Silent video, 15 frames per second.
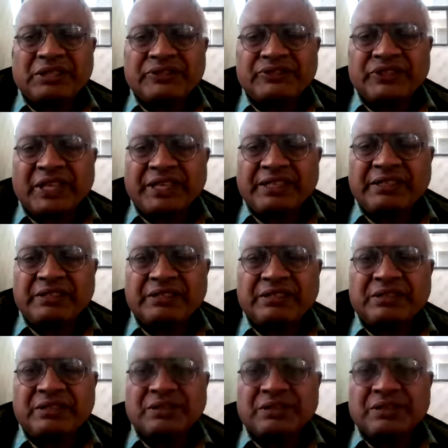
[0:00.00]
second
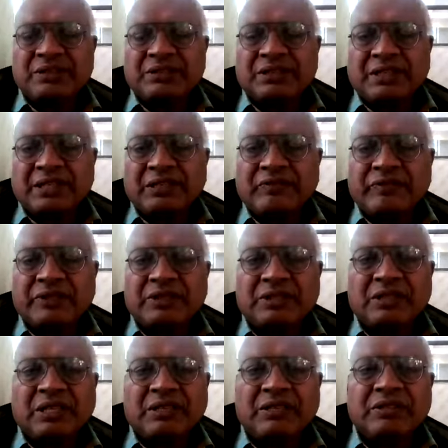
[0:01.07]

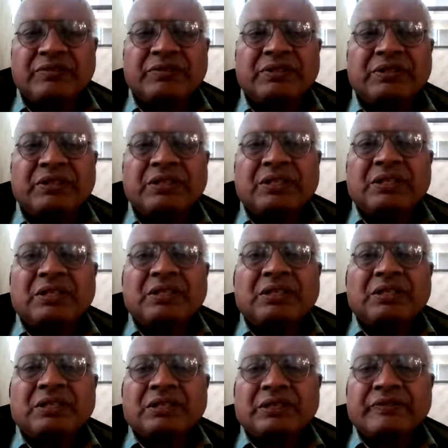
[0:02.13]
one. I give
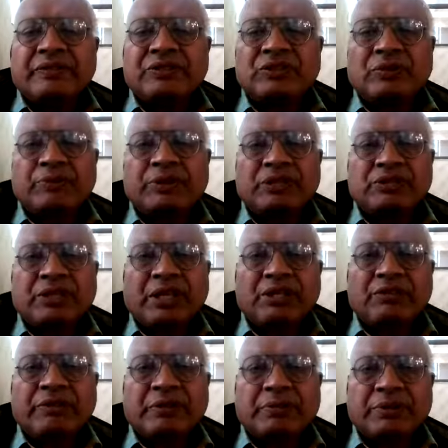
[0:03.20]
a reference of this.
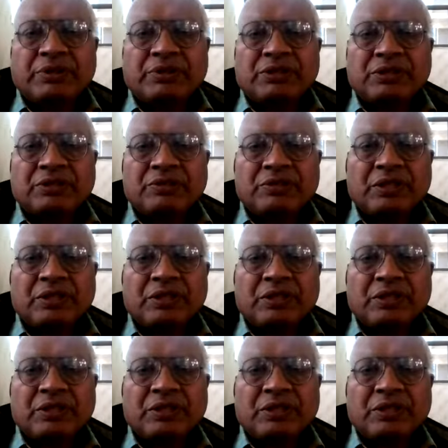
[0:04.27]
Thank you very much.